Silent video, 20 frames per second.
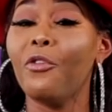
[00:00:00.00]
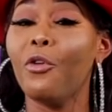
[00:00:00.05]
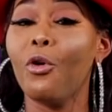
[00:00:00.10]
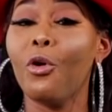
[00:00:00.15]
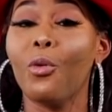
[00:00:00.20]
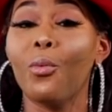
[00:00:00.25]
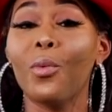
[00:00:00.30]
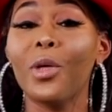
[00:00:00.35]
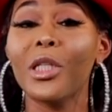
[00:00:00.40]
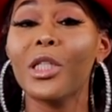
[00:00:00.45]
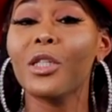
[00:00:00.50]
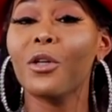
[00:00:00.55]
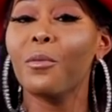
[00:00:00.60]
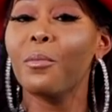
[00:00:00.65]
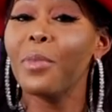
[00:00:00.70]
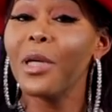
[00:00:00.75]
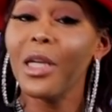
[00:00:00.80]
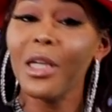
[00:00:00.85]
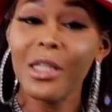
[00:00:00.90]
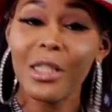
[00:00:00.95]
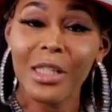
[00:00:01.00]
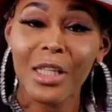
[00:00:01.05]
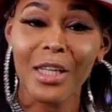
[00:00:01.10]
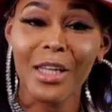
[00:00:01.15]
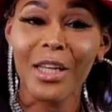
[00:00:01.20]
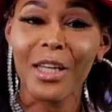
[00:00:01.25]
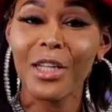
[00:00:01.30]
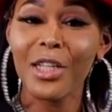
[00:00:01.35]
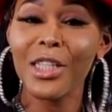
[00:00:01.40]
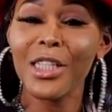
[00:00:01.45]
four winter
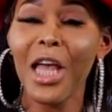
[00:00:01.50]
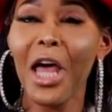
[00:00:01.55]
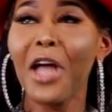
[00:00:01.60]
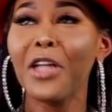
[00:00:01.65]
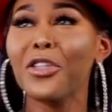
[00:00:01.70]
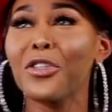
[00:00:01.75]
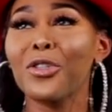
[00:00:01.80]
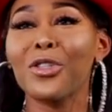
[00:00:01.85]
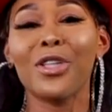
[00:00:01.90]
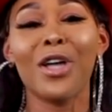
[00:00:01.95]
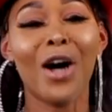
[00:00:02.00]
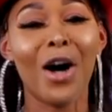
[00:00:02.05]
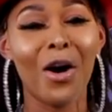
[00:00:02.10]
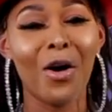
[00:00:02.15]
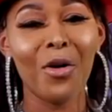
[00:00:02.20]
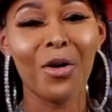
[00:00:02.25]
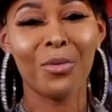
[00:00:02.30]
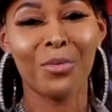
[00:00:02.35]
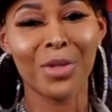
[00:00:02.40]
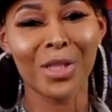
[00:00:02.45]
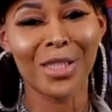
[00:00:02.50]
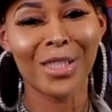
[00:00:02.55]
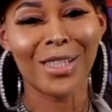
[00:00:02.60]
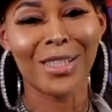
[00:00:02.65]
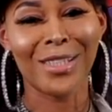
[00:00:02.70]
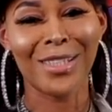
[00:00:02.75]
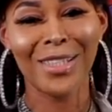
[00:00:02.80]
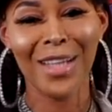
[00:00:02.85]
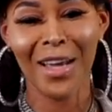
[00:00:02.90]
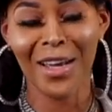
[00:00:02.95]
pieces, head to toe. It was
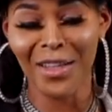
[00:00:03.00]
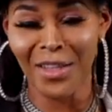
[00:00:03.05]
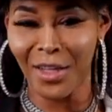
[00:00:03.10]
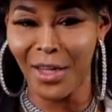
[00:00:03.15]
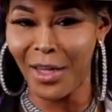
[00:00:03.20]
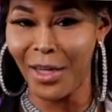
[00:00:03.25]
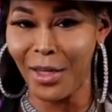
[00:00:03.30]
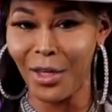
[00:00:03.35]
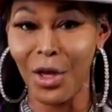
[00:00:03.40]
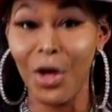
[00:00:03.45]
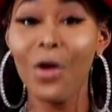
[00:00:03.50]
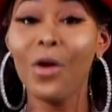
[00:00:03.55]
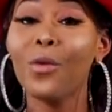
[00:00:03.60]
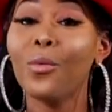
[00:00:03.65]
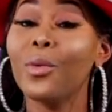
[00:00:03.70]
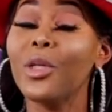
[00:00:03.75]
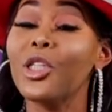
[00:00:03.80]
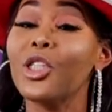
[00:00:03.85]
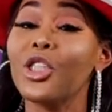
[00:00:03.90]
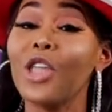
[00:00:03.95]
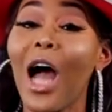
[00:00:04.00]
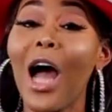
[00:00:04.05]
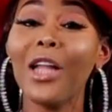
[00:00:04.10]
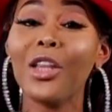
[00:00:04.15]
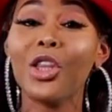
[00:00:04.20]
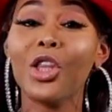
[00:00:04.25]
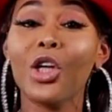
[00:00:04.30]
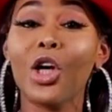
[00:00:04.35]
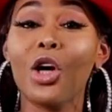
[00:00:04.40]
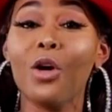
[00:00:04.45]
sickening. We
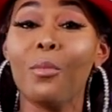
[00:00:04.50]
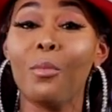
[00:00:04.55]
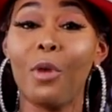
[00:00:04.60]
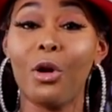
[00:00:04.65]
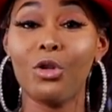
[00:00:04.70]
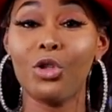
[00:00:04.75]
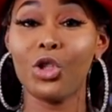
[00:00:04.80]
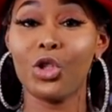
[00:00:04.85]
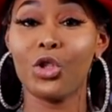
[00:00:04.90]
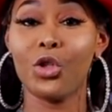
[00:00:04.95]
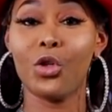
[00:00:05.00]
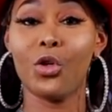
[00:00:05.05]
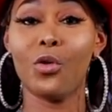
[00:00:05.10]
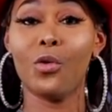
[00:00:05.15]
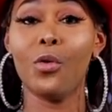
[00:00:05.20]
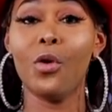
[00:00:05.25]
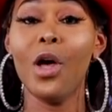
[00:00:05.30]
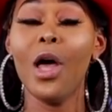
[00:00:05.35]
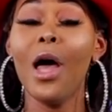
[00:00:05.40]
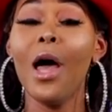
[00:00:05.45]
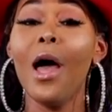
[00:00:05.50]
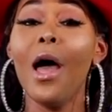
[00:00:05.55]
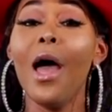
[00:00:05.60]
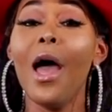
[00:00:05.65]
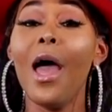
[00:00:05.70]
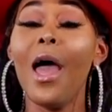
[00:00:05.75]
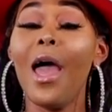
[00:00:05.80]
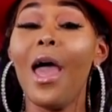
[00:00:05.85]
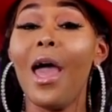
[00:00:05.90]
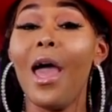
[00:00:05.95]
shot the commercial
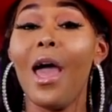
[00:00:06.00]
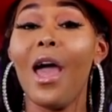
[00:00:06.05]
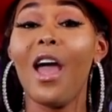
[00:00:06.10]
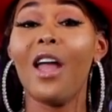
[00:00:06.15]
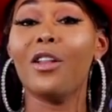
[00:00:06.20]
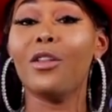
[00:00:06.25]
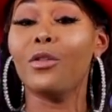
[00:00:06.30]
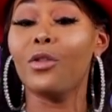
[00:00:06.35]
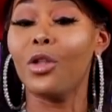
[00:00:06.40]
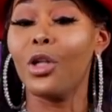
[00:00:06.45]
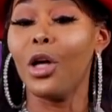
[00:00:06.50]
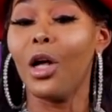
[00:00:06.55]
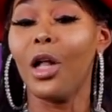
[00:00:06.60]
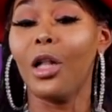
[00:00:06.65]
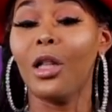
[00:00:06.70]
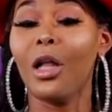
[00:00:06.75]
and the